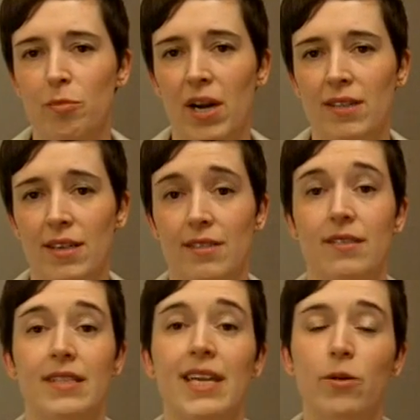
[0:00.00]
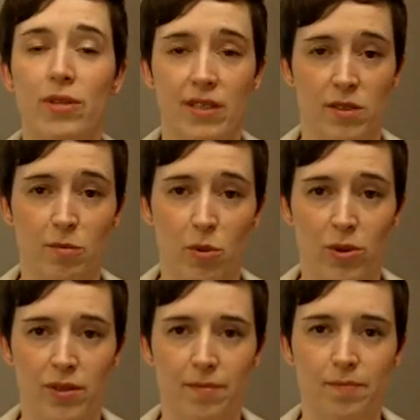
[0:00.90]
your process is equally as
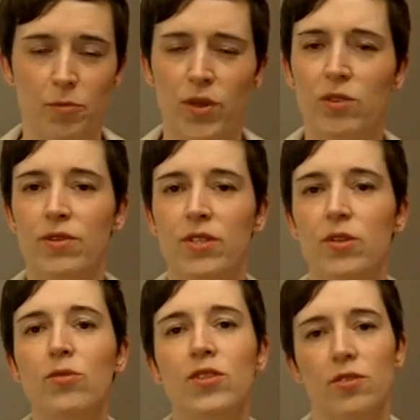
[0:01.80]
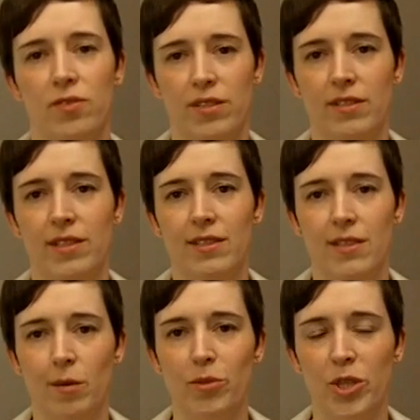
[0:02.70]
important. When you reduce your resist
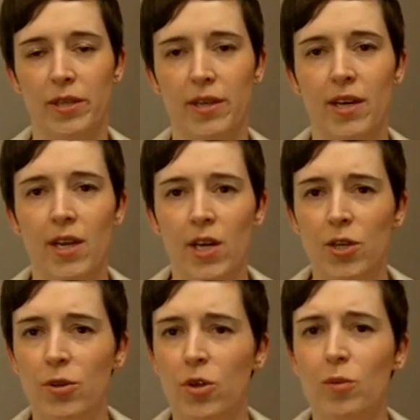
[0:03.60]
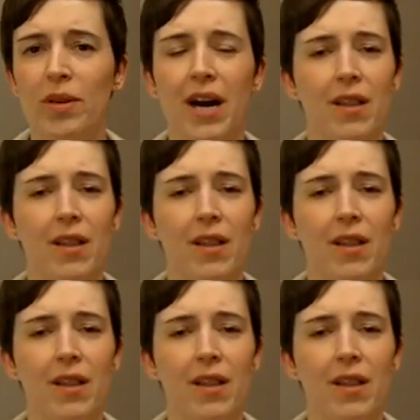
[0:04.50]
consumption, you could be